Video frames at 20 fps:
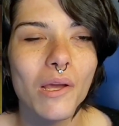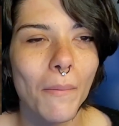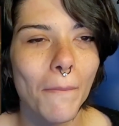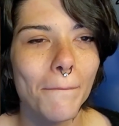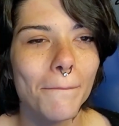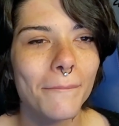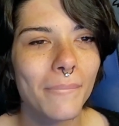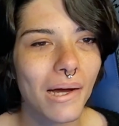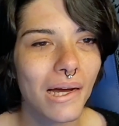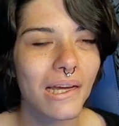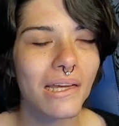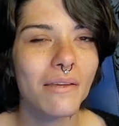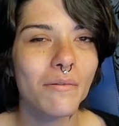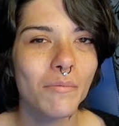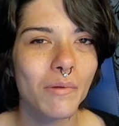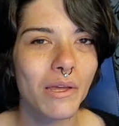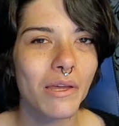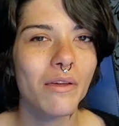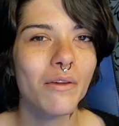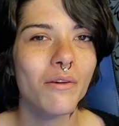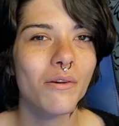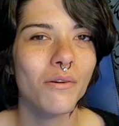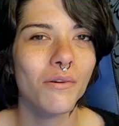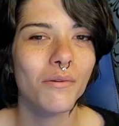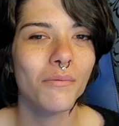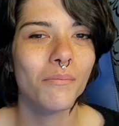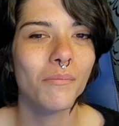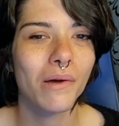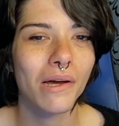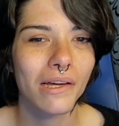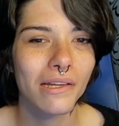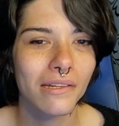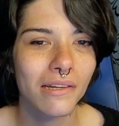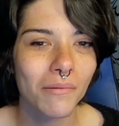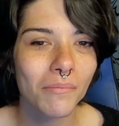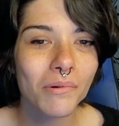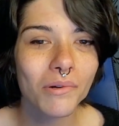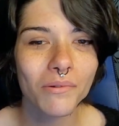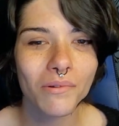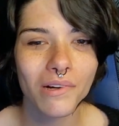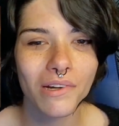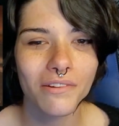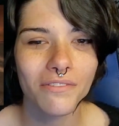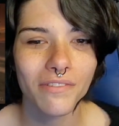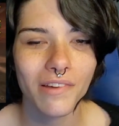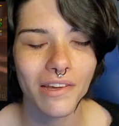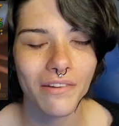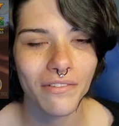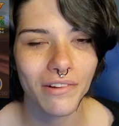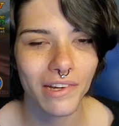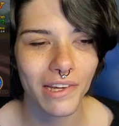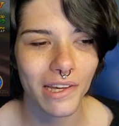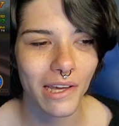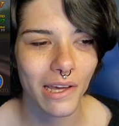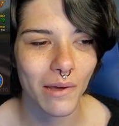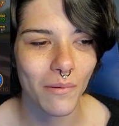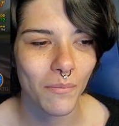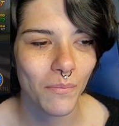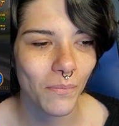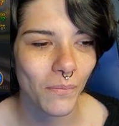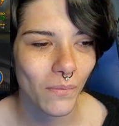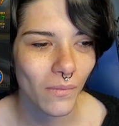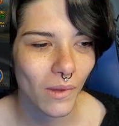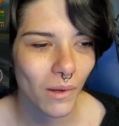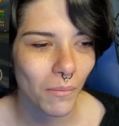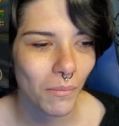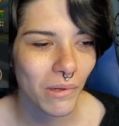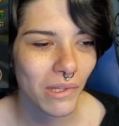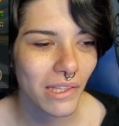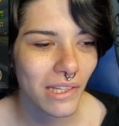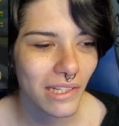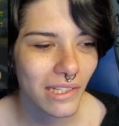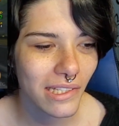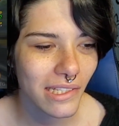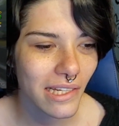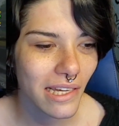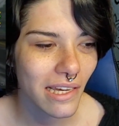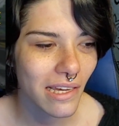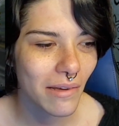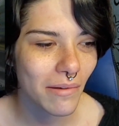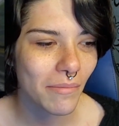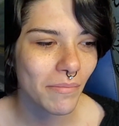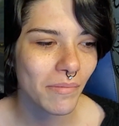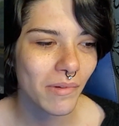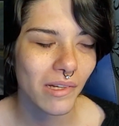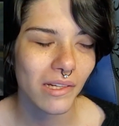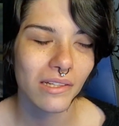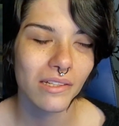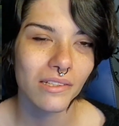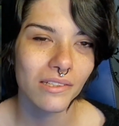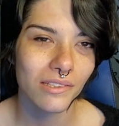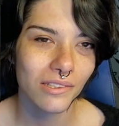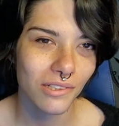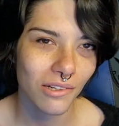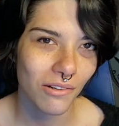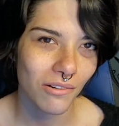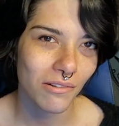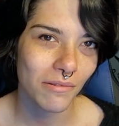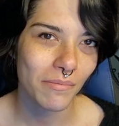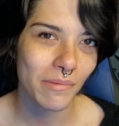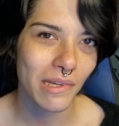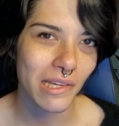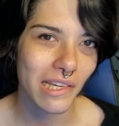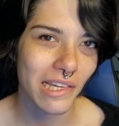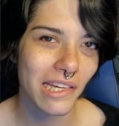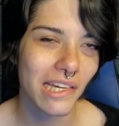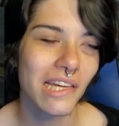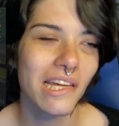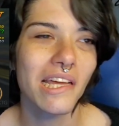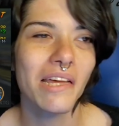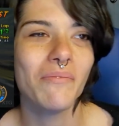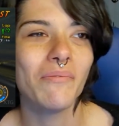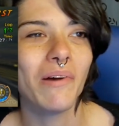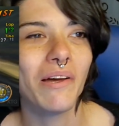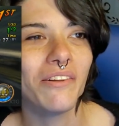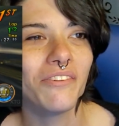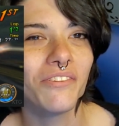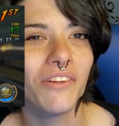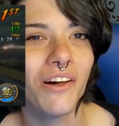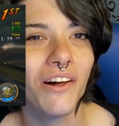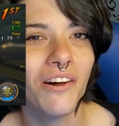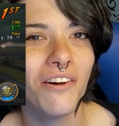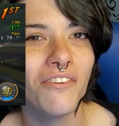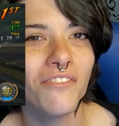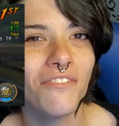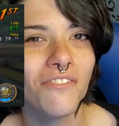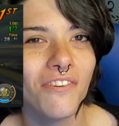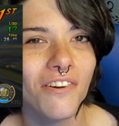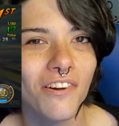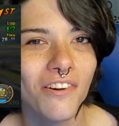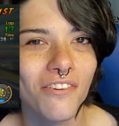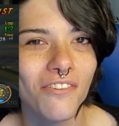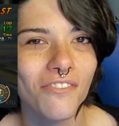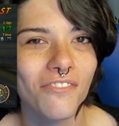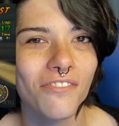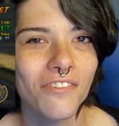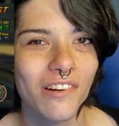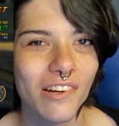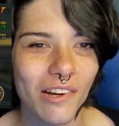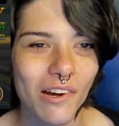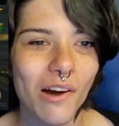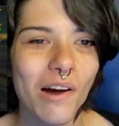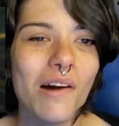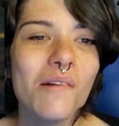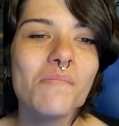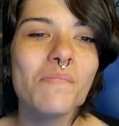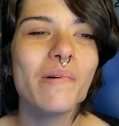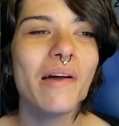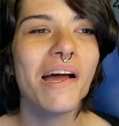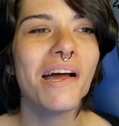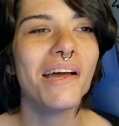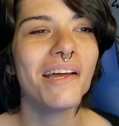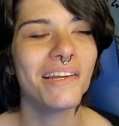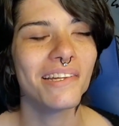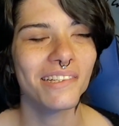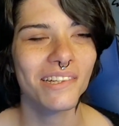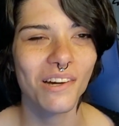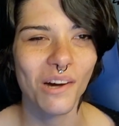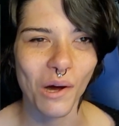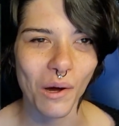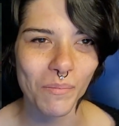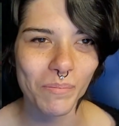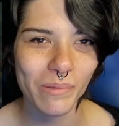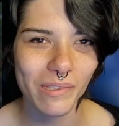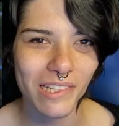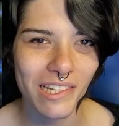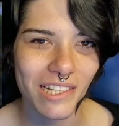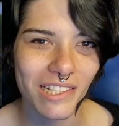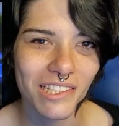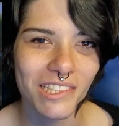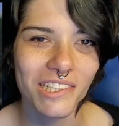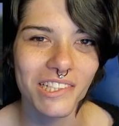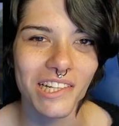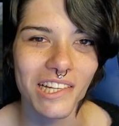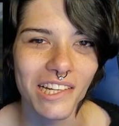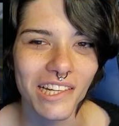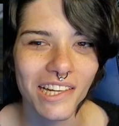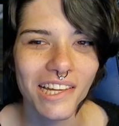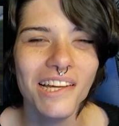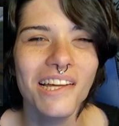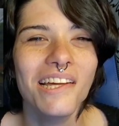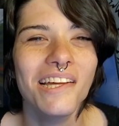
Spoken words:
might be my number one favorite game, but this game showed me my love for combat and competition.